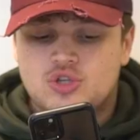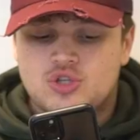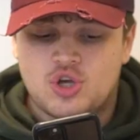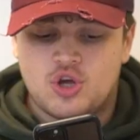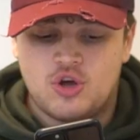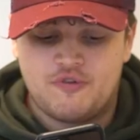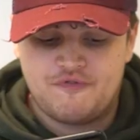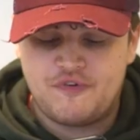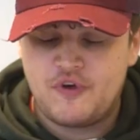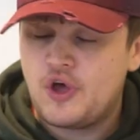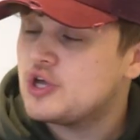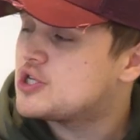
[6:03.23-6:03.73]

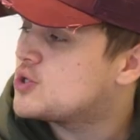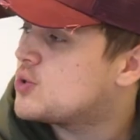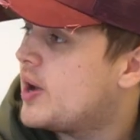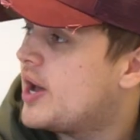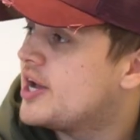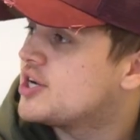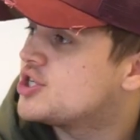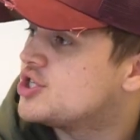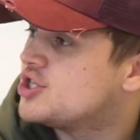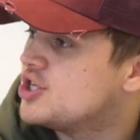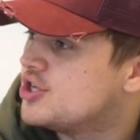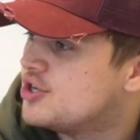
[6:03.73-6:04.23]
So first
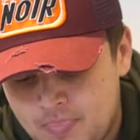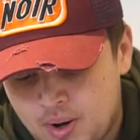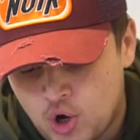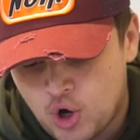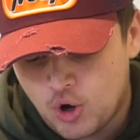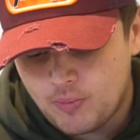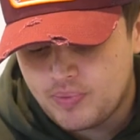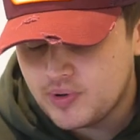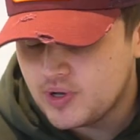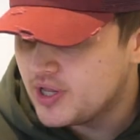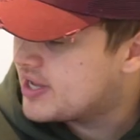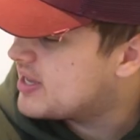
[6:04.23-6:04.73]
question,
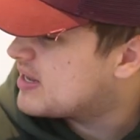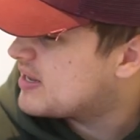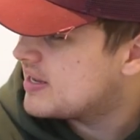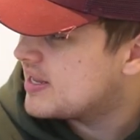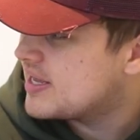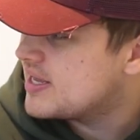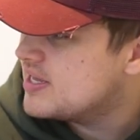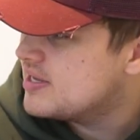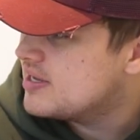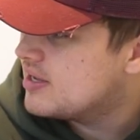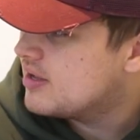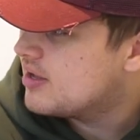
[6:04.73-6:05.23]

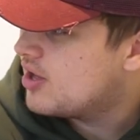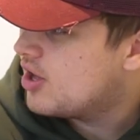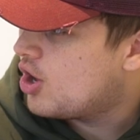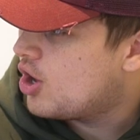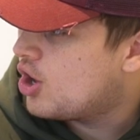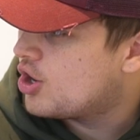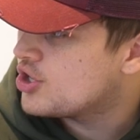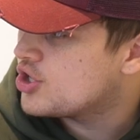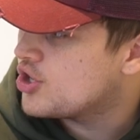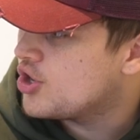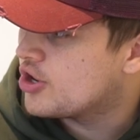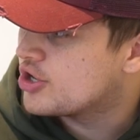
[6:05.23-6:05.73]
publicly
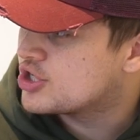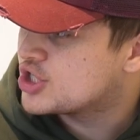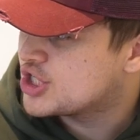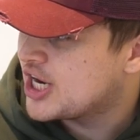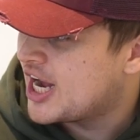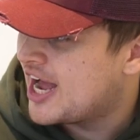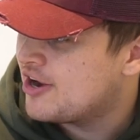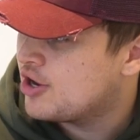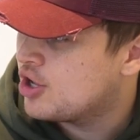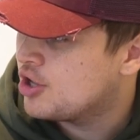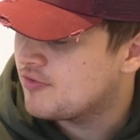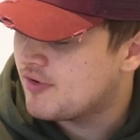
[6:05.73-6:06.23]
on your
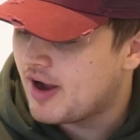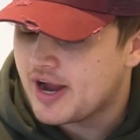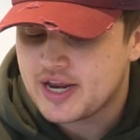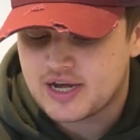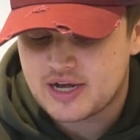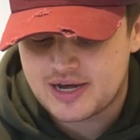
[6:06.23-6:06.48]
channel right